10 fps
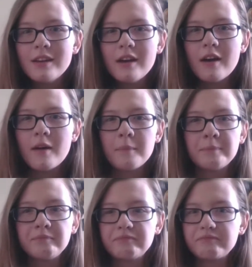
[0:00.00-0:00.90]

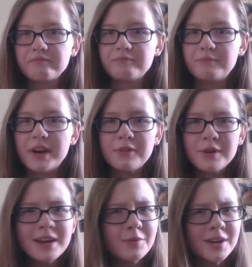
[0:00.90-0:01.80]
But I
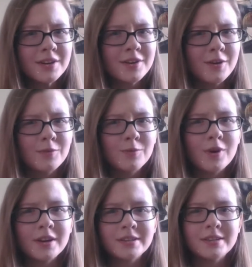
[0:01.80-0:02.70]
really want to know
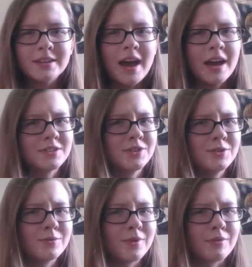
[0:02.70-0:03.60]
what it has to
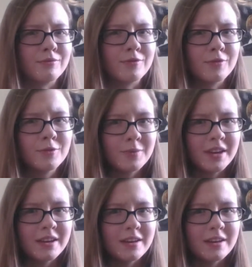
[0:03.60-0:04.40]
do with Ruby.